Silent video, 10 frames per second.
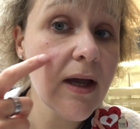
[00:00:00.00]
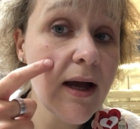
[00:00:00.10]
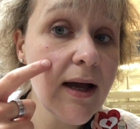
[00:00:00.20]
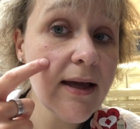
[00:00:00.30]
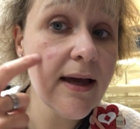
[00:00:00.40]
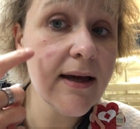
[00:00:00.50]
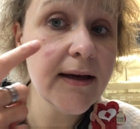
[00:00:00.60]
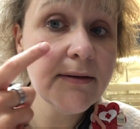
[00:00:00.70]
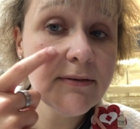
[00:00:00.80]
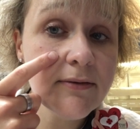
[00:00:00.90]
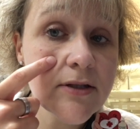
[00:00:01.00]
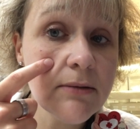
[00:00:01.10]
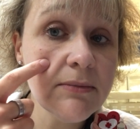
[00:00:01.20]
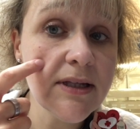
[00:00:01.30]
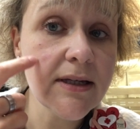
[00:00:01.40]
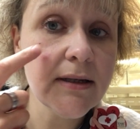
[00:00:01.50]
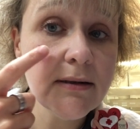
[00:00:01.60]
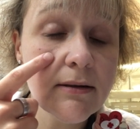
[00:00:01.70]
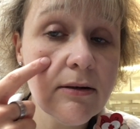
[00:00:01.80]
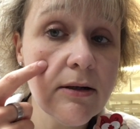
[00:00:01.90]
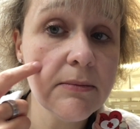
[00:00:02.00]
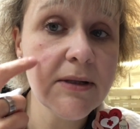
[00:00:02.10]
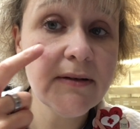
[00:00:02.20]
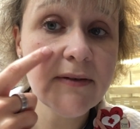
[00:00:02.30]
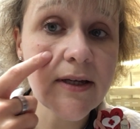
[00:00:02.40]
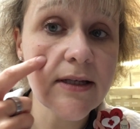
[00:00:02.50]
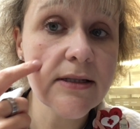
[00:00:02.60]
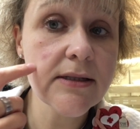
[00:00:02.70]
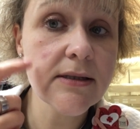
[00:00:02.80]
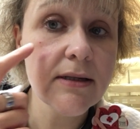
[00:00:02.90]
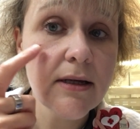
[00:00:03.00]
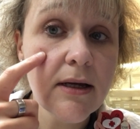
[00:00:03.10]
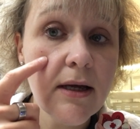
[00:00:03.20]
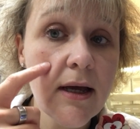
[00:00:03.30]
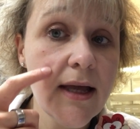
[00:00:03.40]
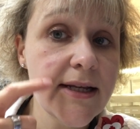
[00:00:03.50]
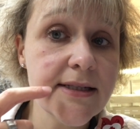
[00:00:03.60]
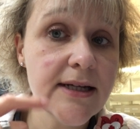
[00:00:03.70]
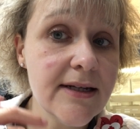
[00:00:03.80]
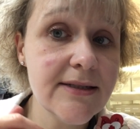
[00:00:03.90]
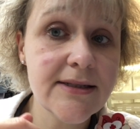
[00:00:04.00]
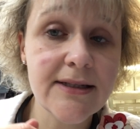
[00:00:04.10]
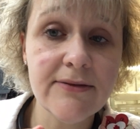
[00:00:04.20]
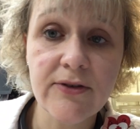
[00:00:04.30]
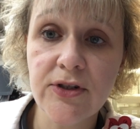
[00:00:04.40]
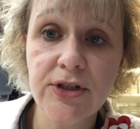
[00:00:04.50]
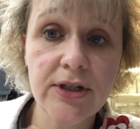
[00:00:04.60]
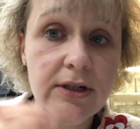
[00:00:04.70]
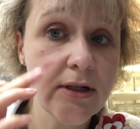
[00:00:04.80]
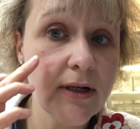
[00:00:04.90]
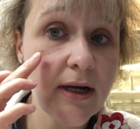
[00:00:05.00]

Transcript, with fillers: I have something on my face and it's not a zit for sure.